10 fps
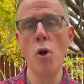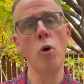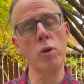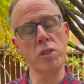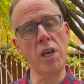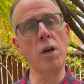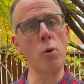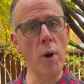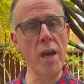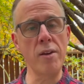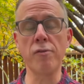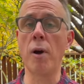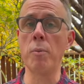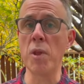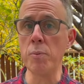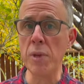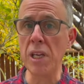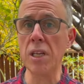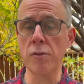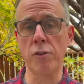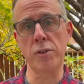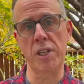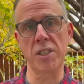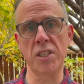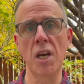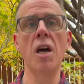or take away from the meaningfulness